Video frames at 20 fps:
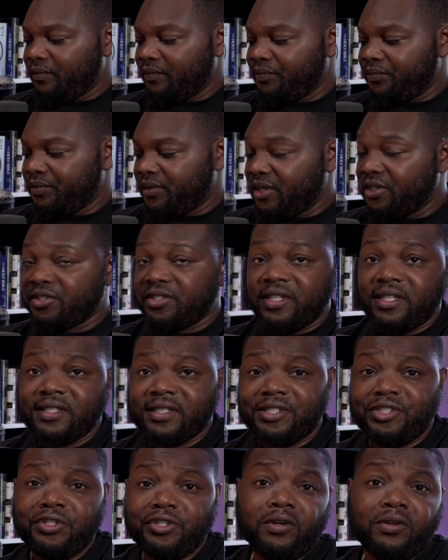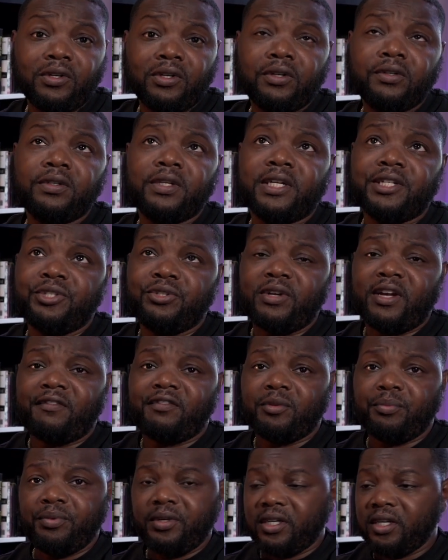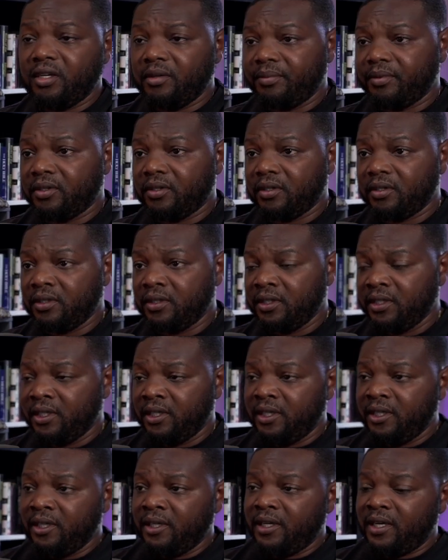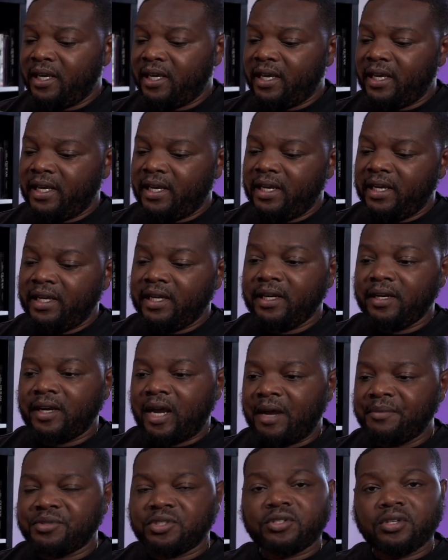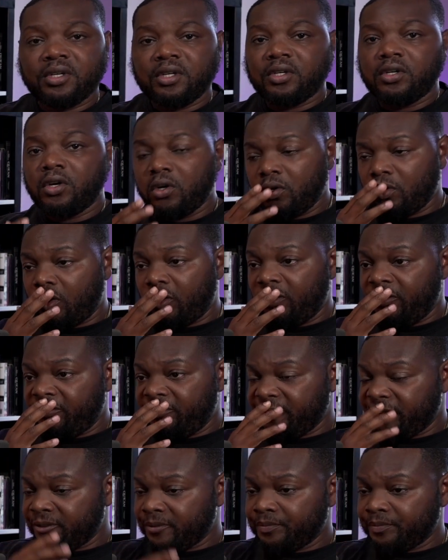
There's things that you don't know that you have to pick up on. And I'm just going to go over